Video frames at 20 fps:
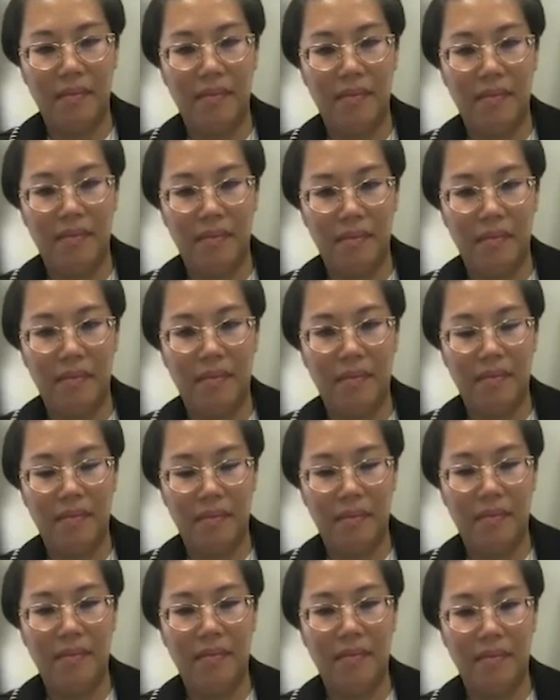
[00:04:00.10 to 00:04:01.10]

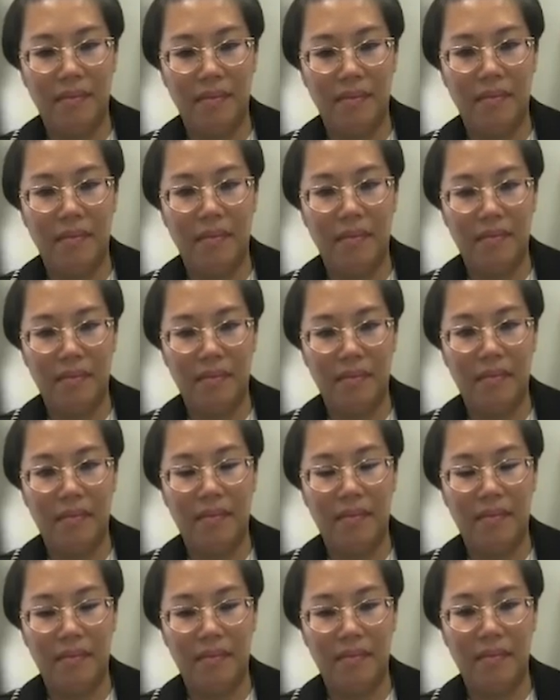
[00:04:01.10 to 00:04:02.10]

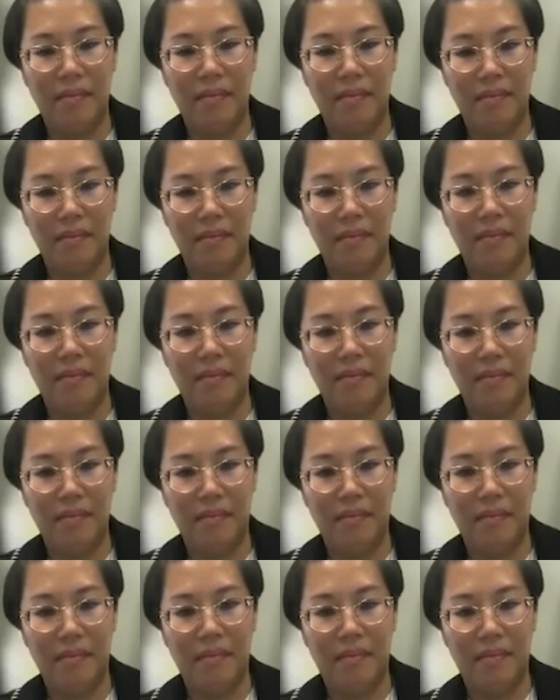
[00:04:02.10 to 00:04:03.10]

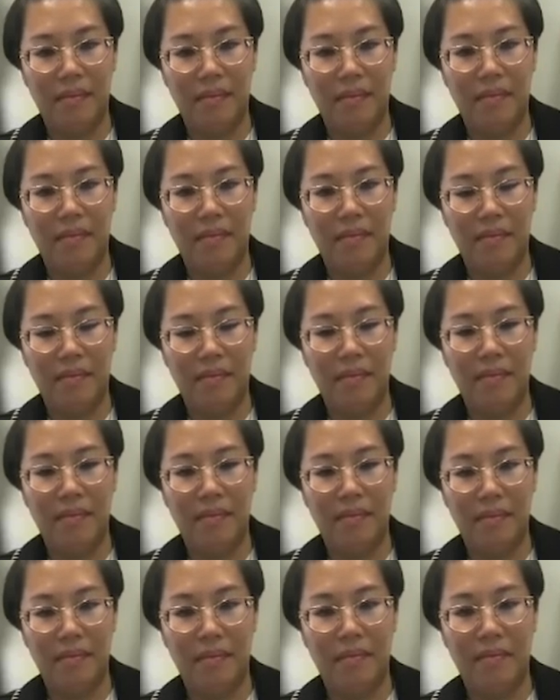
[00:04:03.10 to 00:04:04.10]

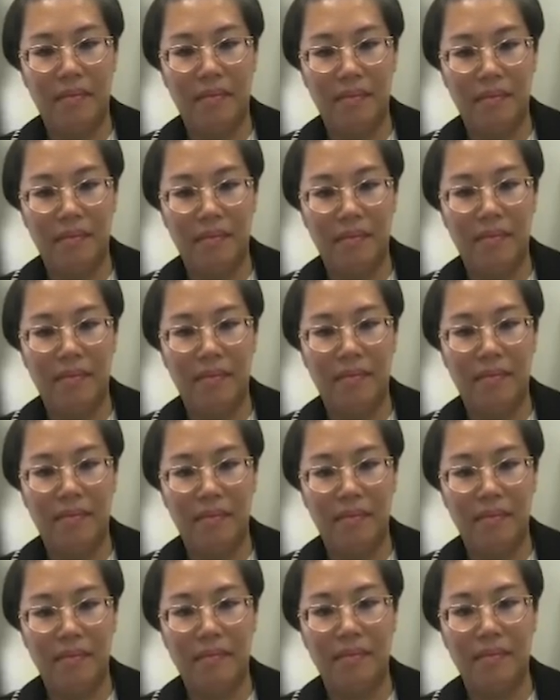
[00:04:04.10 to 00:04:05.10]

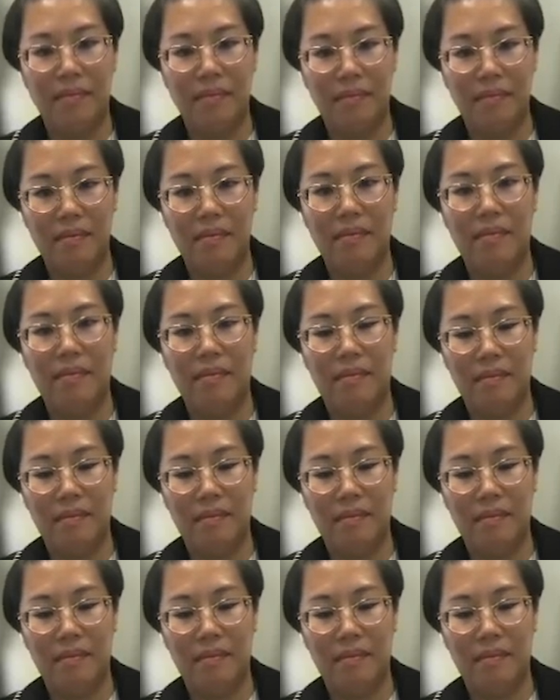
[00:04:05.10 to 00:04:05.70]
(not speaking)